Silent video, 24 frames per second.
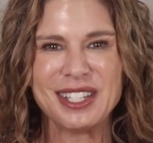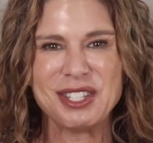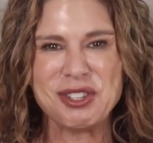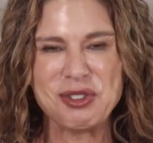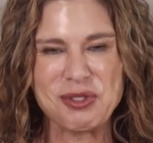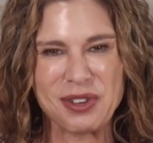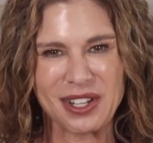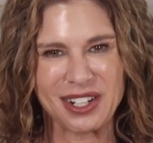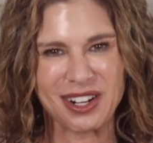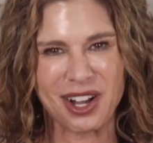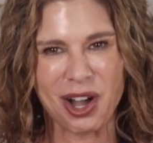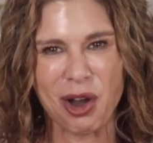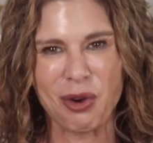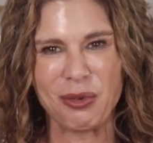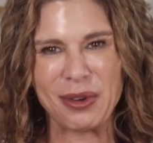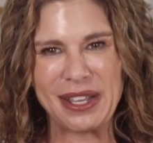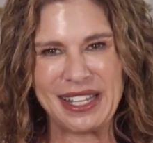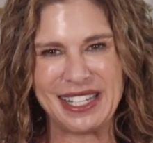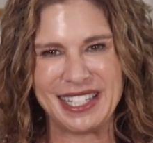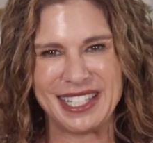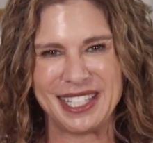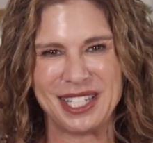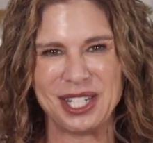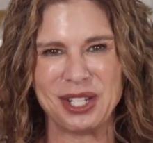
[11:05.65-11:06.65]
you can
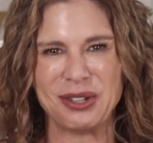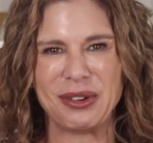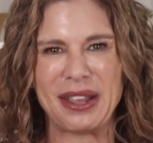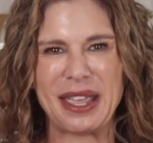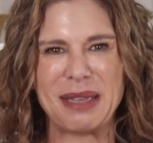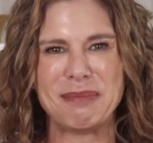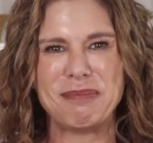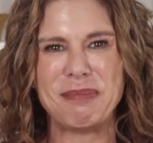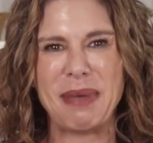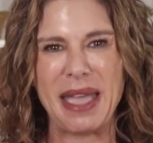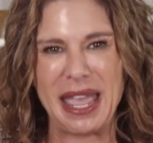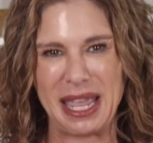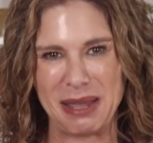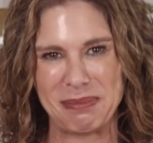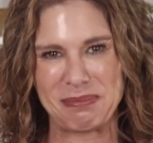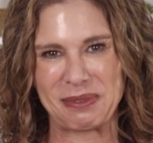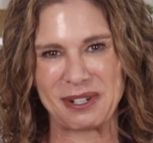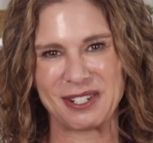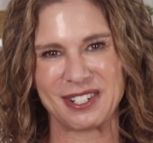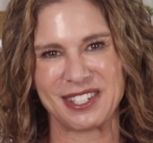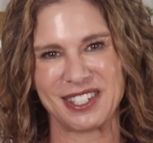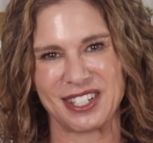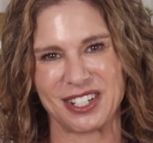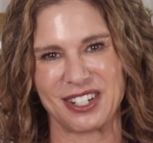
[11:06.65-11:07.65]
always do a
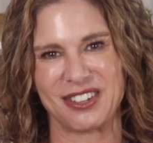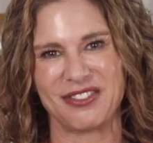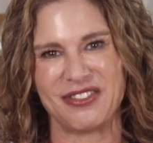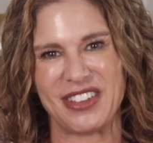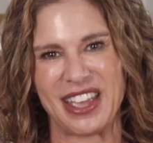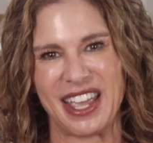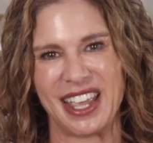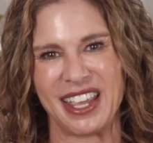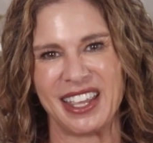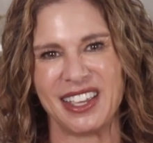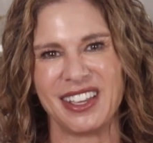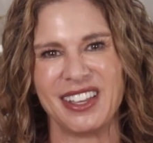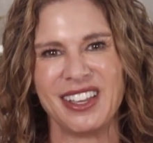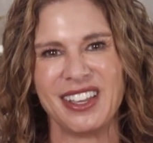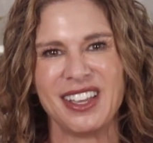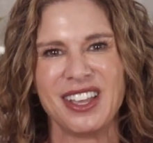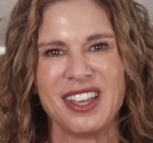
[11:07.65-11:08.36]
paper survey.